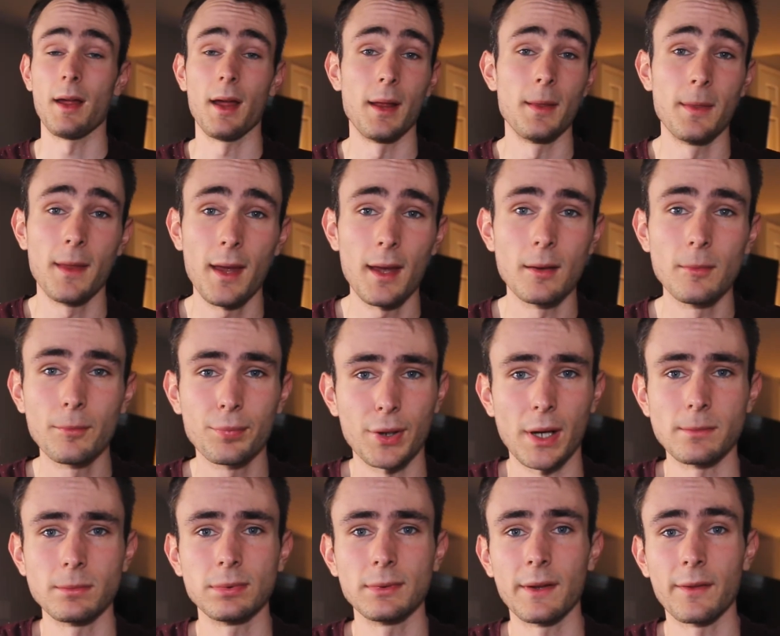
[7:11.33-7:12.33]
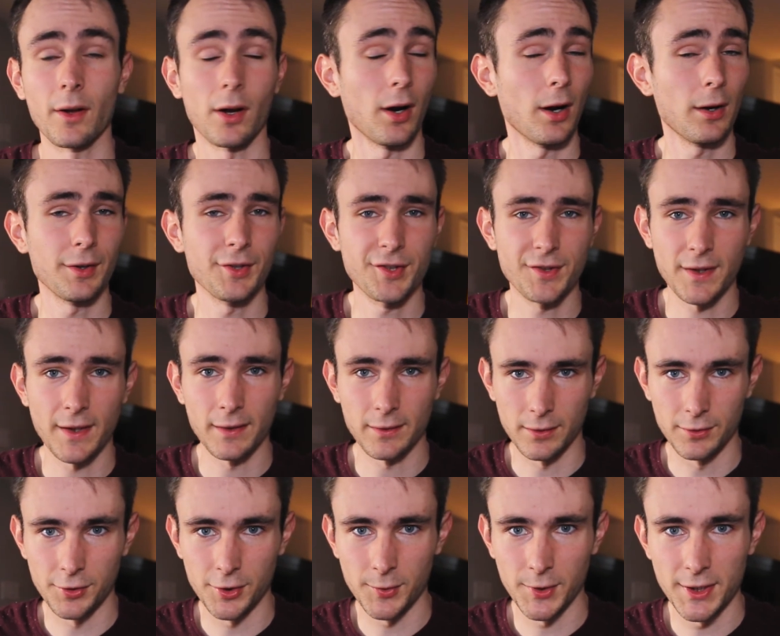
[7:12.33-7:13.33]
and then probably the hardest thing
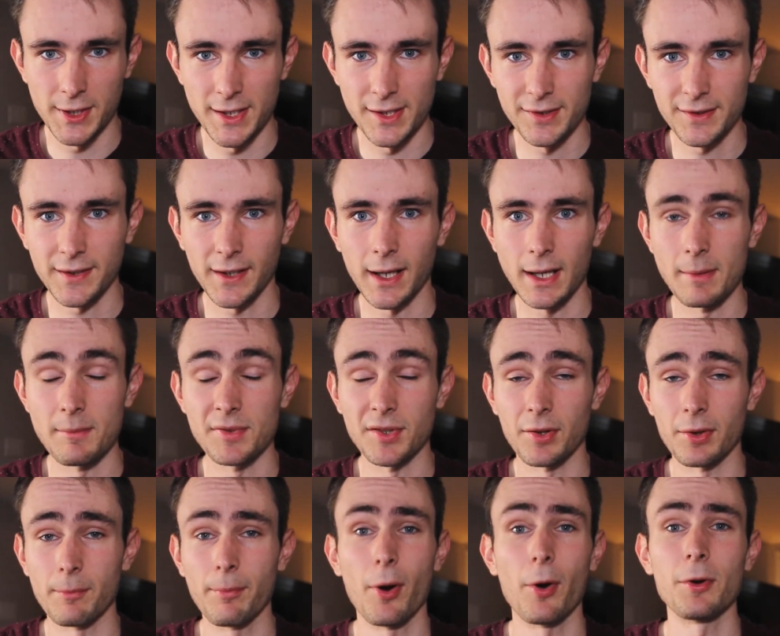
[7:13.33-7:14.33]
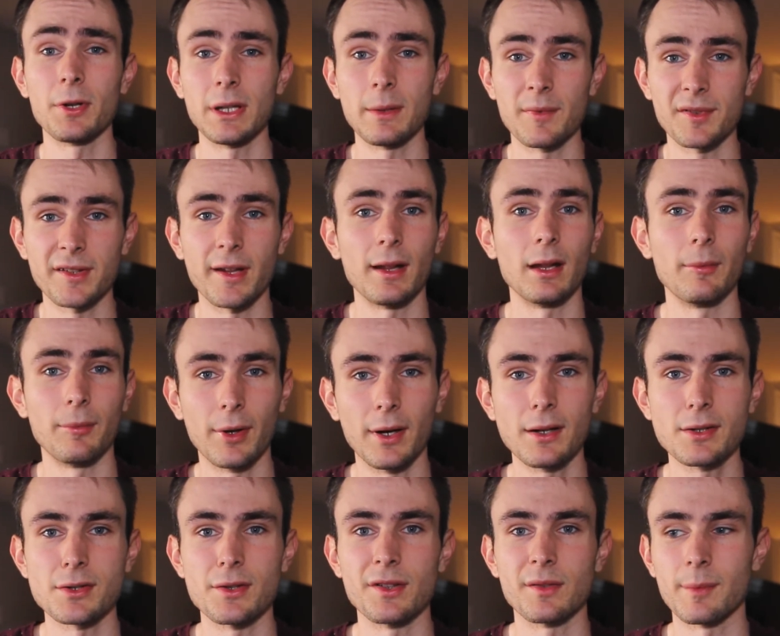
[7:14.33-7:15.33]
to do in these times are the podium
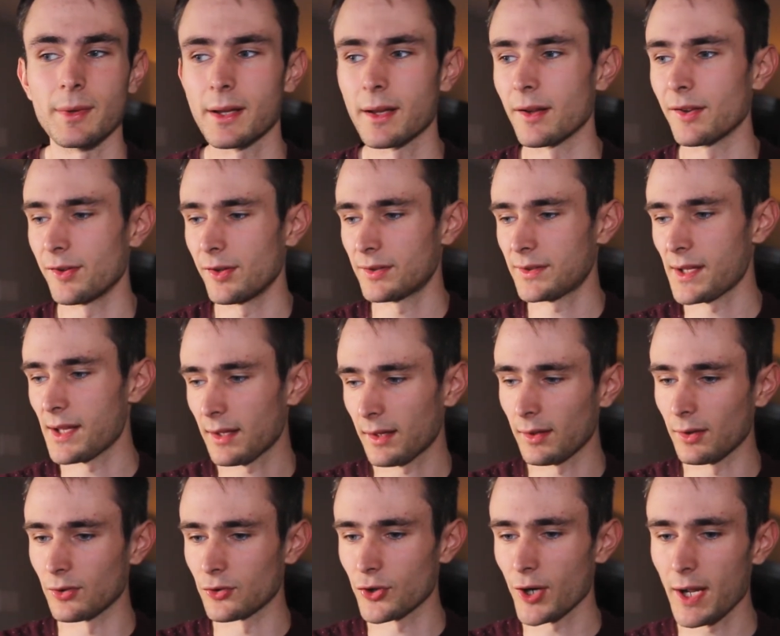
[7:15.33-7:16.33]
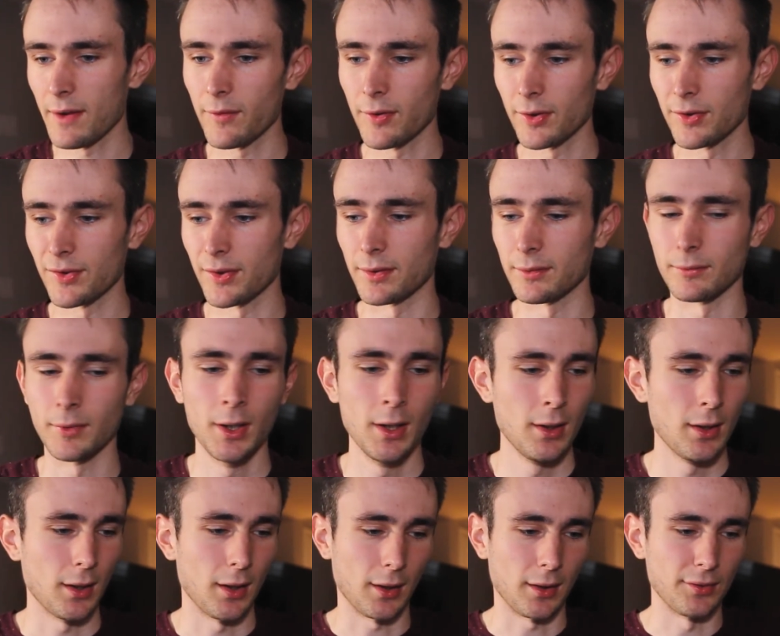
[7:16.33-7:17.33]
celebrations because you're taking drivers and
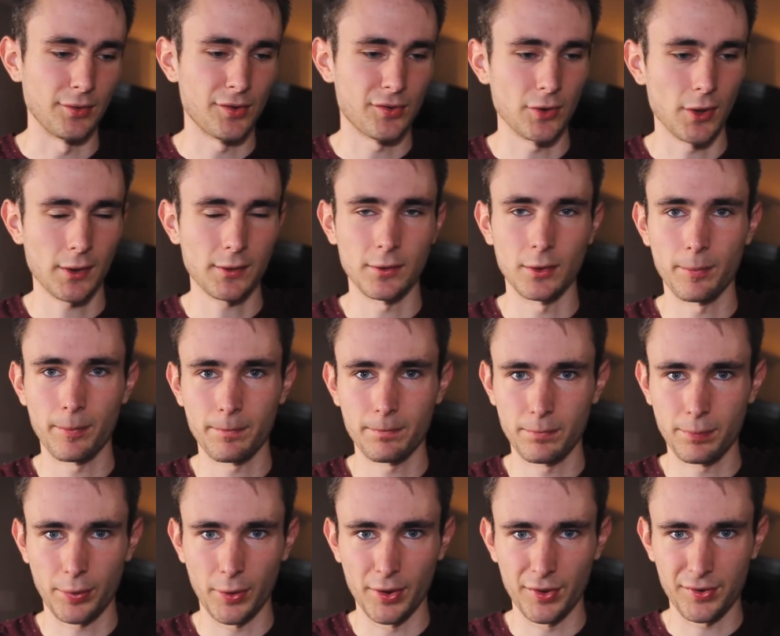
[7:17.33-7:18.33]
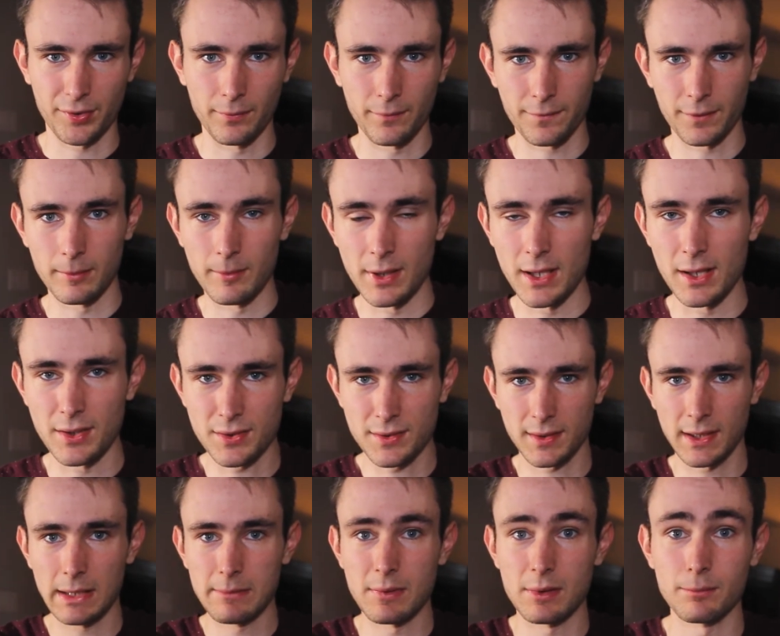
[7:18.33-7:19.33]
a constructor person from each
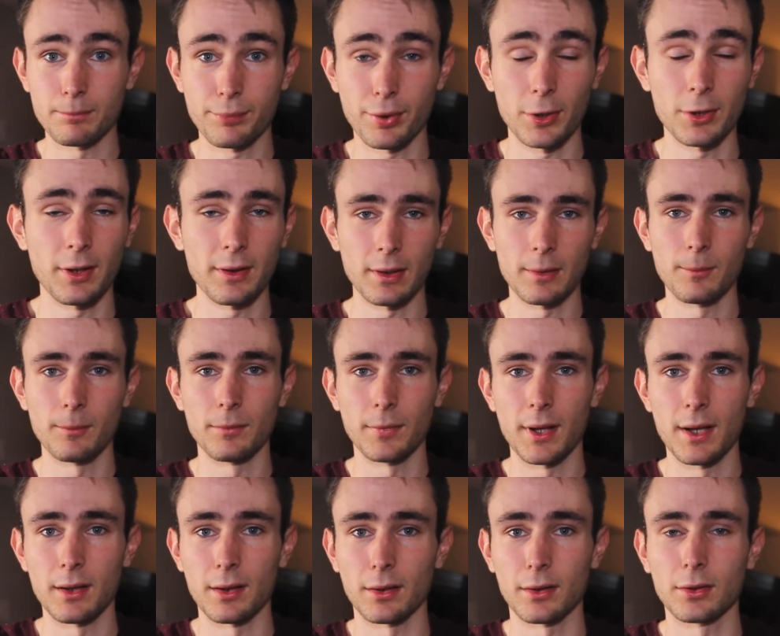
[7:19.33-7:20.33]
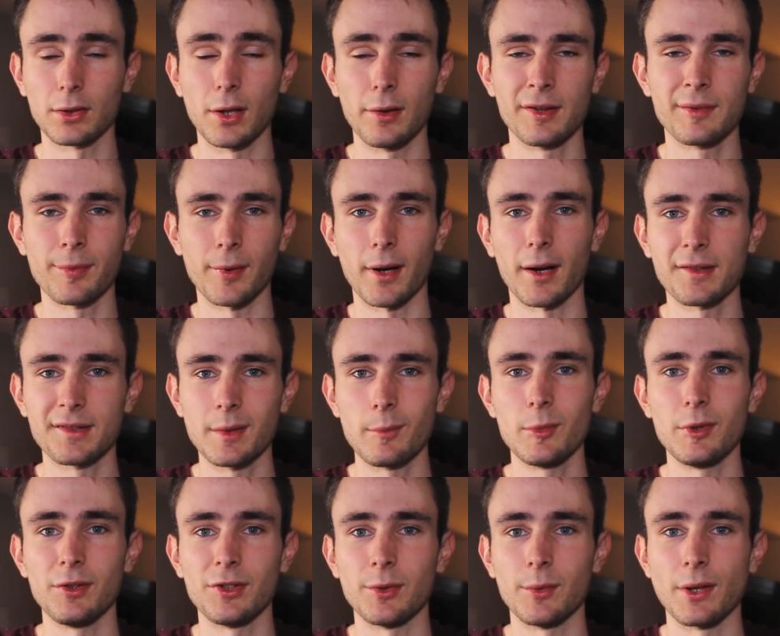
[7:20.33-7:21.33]
team and putting them in a close
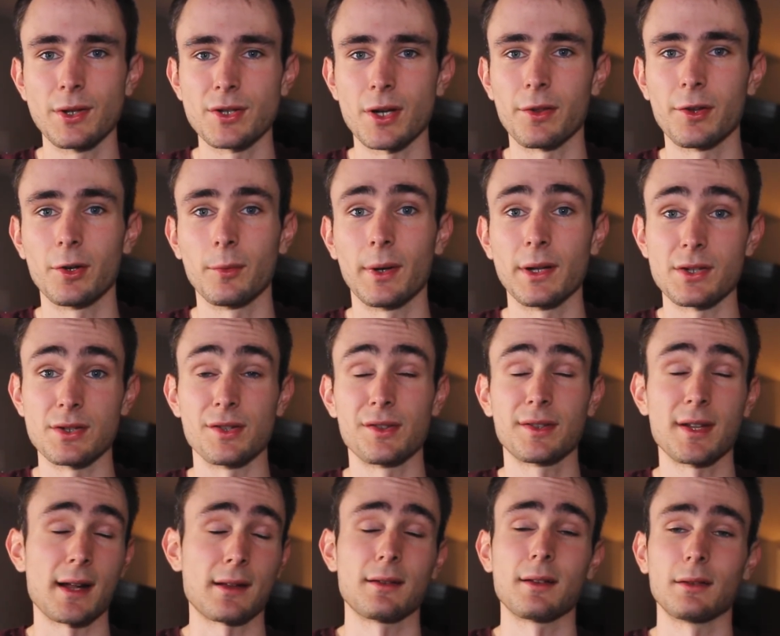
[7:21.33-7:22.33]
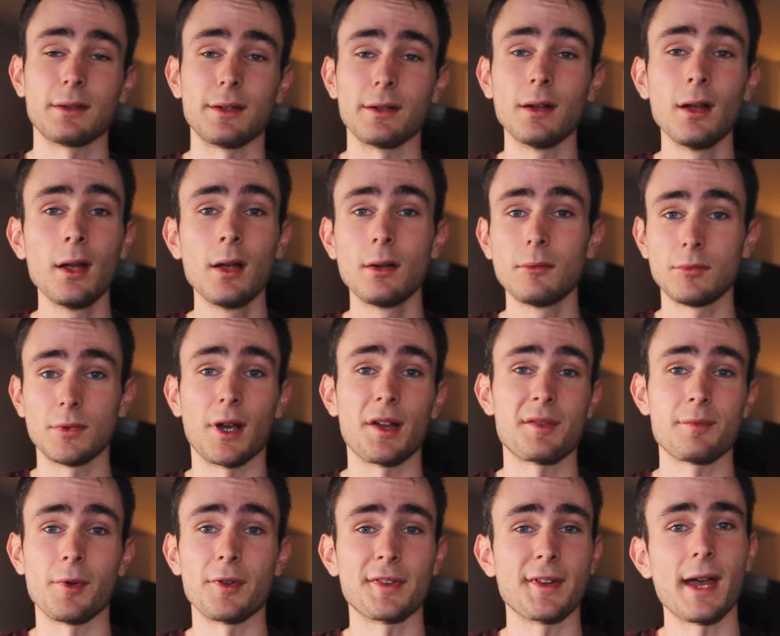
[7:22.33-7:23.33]
proximity to each other which is technically not
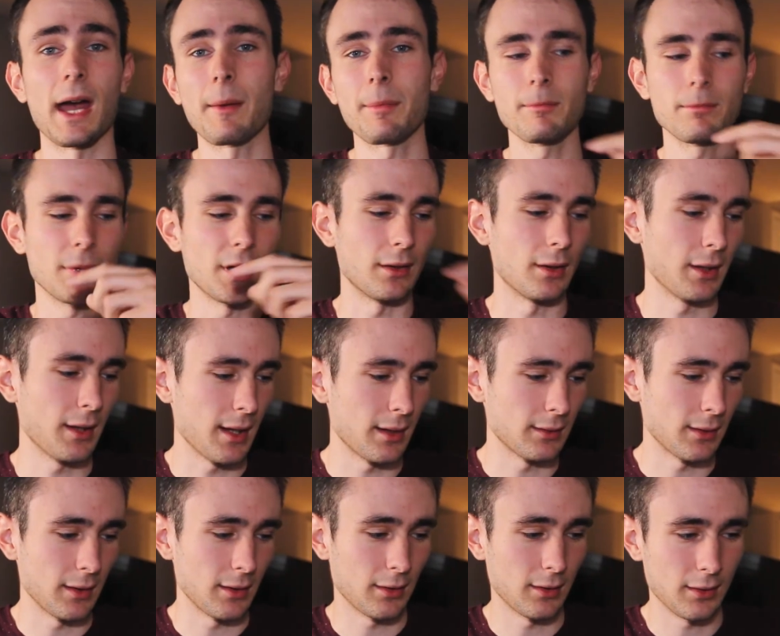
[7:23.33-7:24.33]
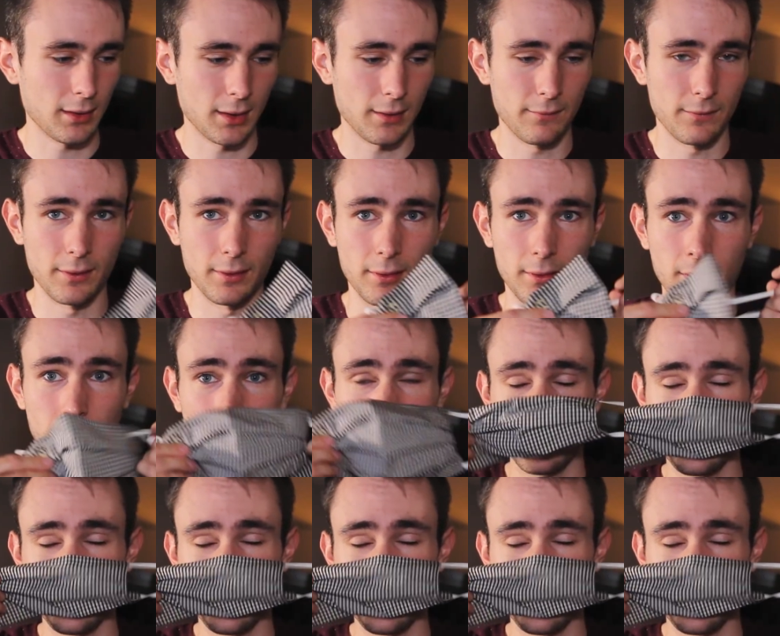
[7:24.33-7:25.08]
supposed to happen but again they all have the